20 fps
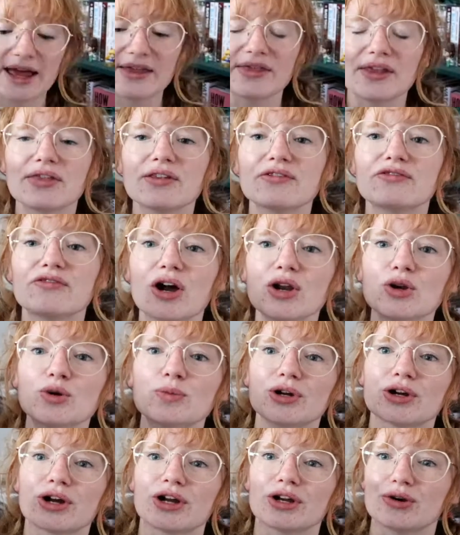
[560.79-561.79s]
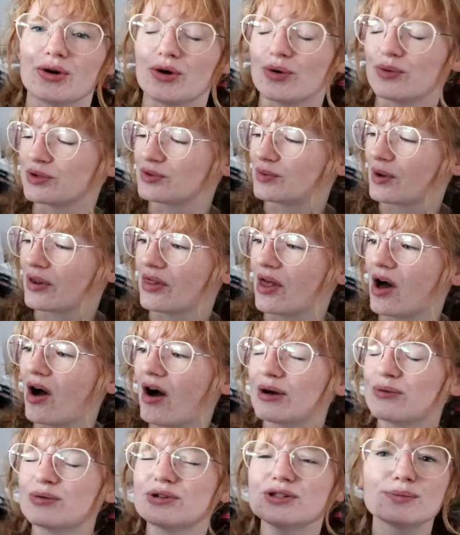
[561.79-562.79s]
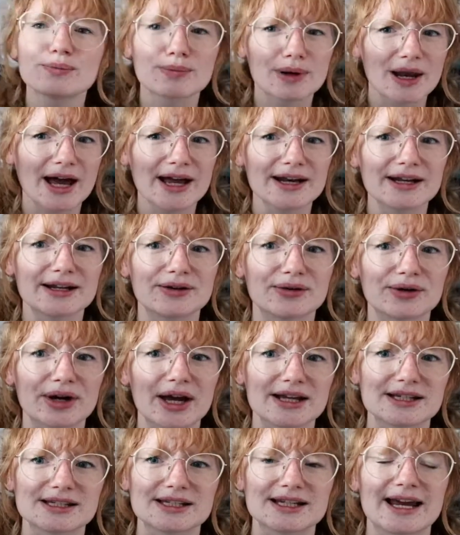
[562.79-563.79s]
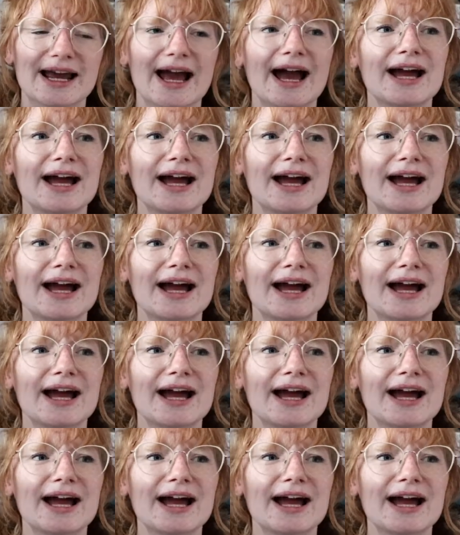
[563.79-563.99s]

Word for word: And then the final book I got was one that I wasn't planning on getting today.